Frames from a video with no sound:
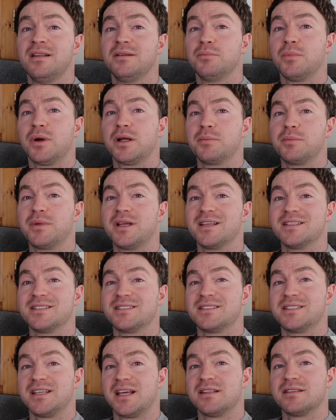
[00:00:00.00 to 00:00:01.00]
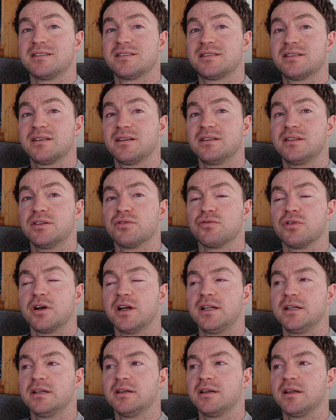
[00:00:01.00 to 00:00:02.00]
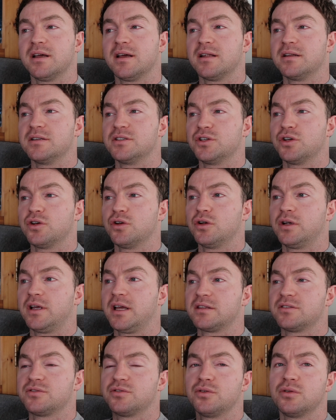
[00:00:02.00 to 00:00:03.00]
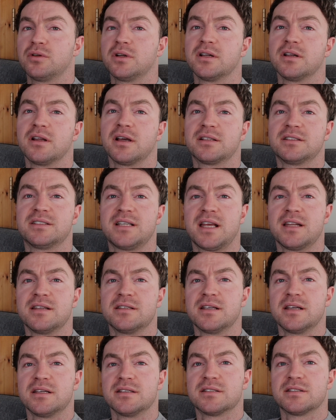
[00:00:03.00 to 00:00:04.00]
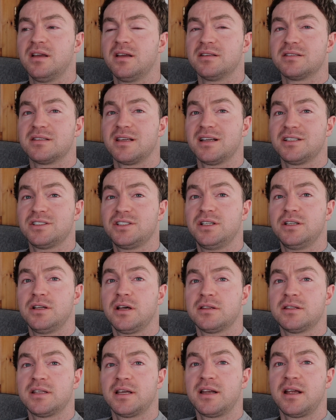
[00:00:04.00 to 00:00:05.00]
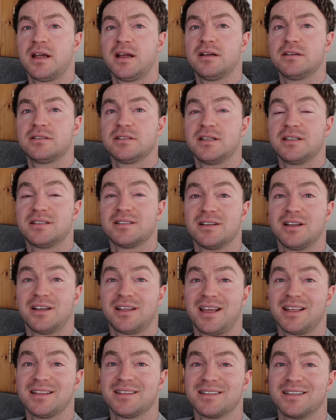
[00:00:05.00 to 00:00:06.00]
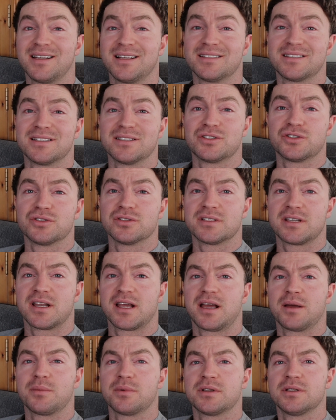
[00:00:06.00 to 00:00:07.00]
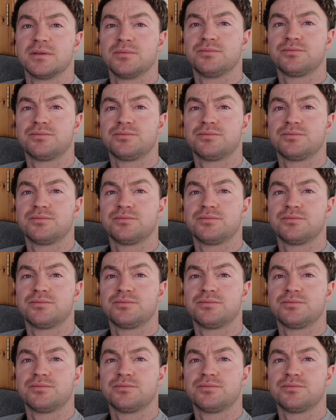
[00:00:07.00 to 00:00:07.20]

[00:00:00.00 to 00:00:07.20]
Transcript: mightn't be as dense in the writing, and you could get through it in like 10 days. It's actually not that hard. It's like anything else, it's just a habit.